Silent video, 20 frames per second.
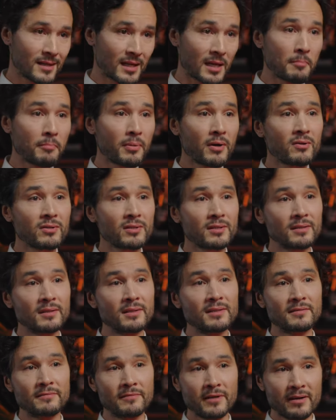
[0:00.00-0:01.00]
the comparison
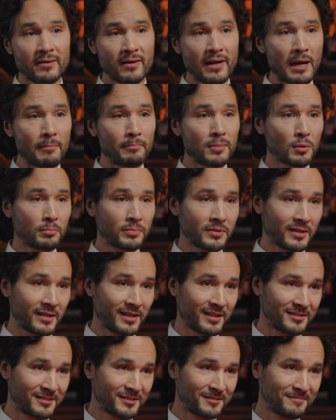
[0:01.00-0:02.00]
is very
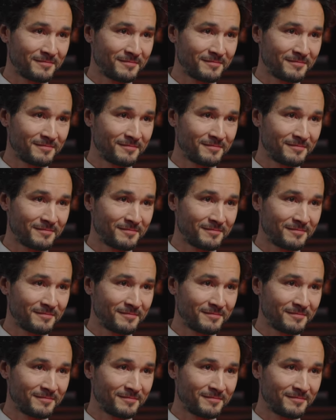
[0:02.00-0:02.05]
appropriate.